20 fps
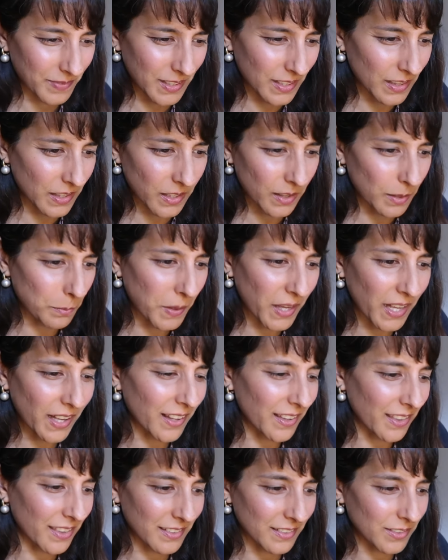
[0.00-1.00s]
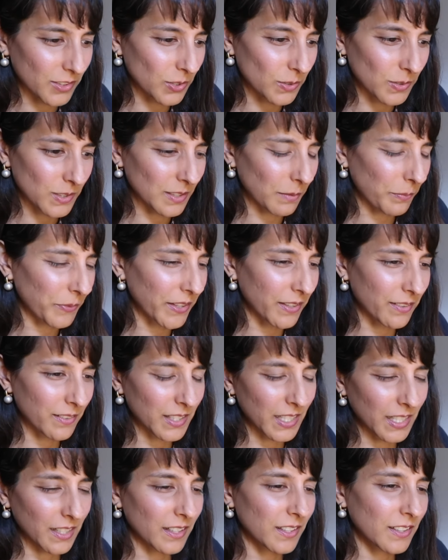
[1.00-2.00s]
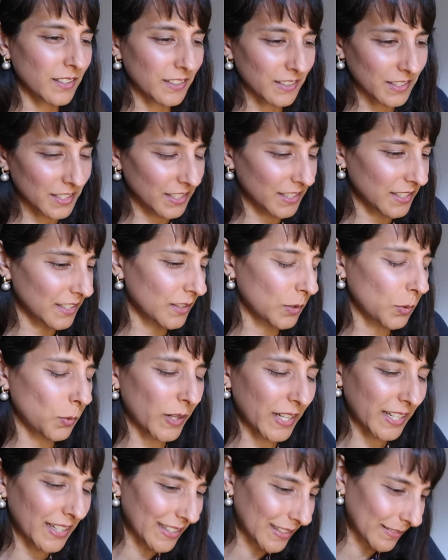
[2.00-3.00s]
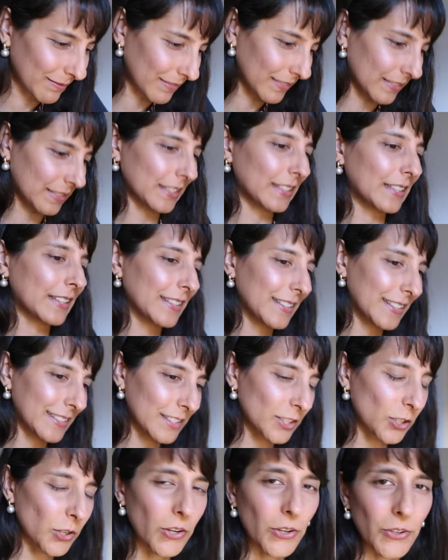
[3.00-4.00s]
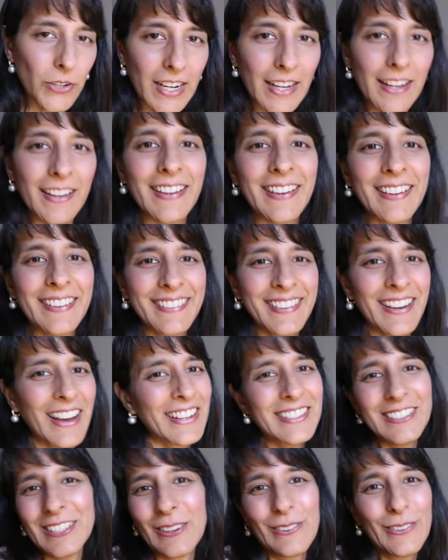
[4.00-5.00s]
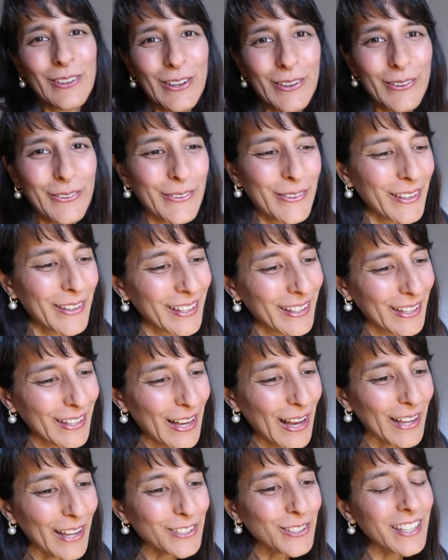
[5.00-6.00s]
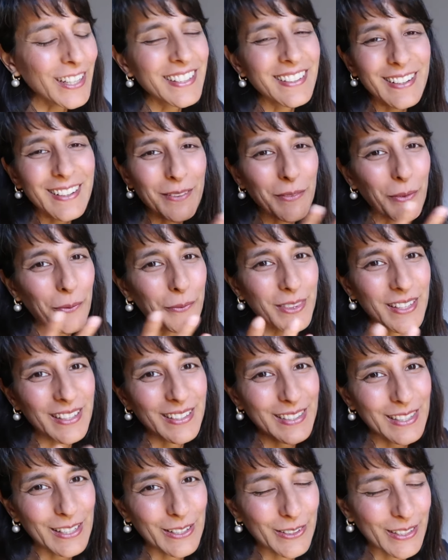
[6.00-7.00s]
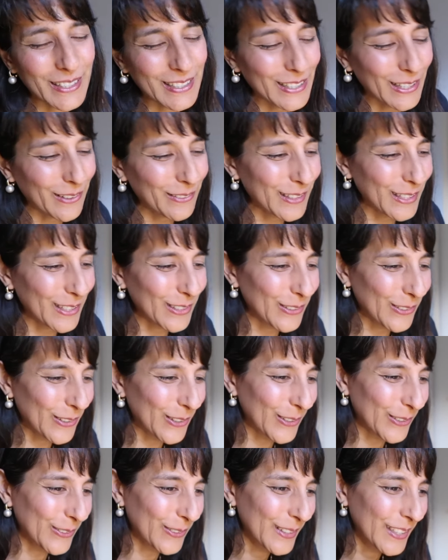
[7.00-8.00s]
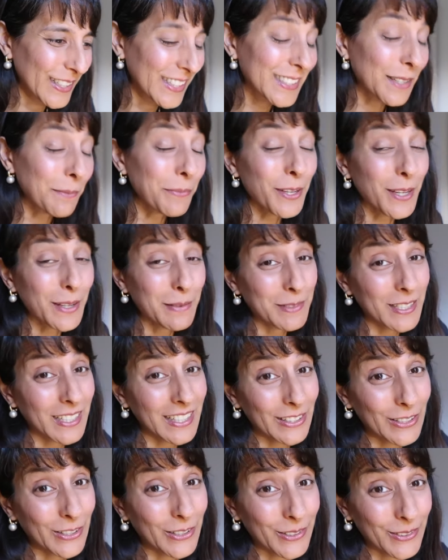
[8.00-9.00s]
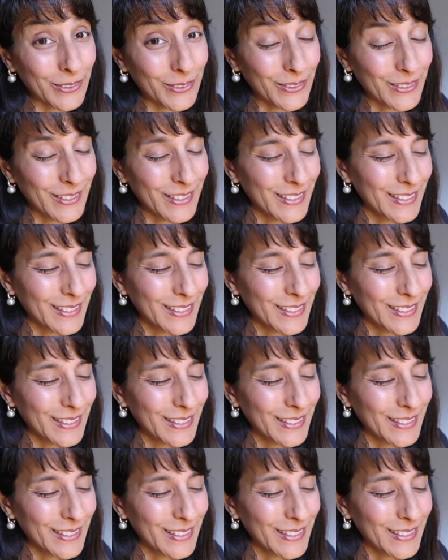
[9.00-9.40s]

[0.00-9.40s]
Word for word: clear the path and do something, and they're like, oh, she's in the way, ugh, let's knock her out. I don't know. I try and come up with these theories. I really don't know. Sometimes I know.